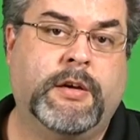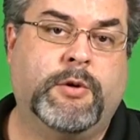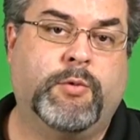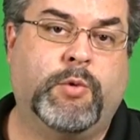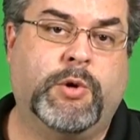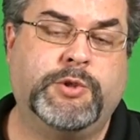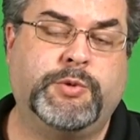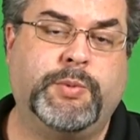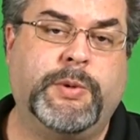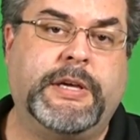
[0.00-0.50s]

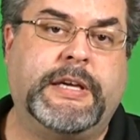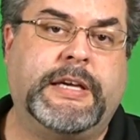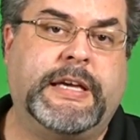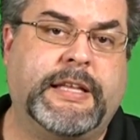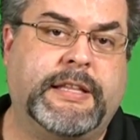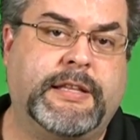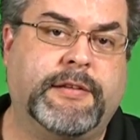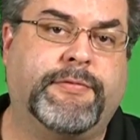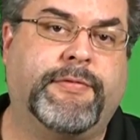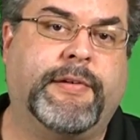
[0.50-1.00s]
Once we
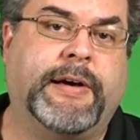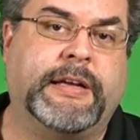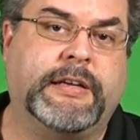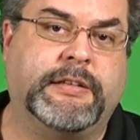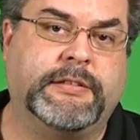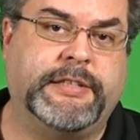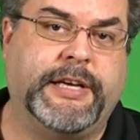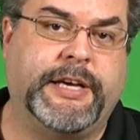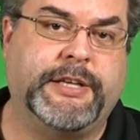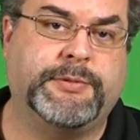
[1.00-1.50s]
get the
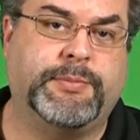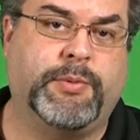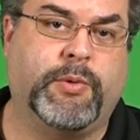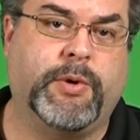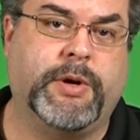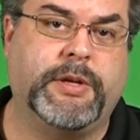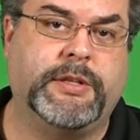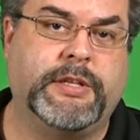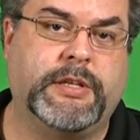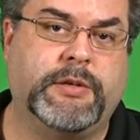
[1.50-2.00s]
final test
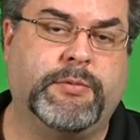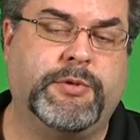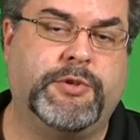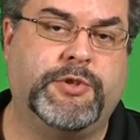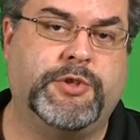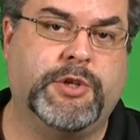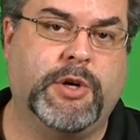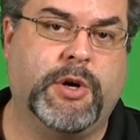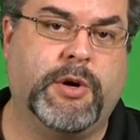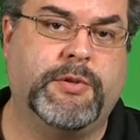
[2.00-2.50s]
point, then we
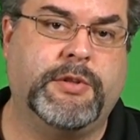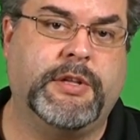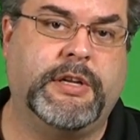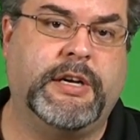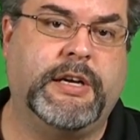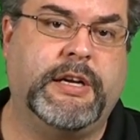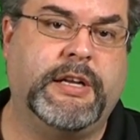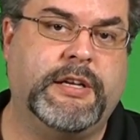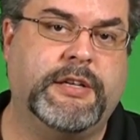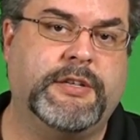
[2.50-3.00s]
show that
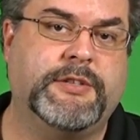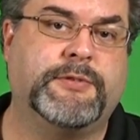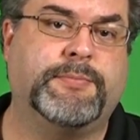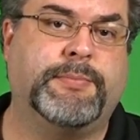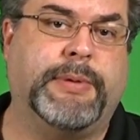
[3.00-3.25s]
it is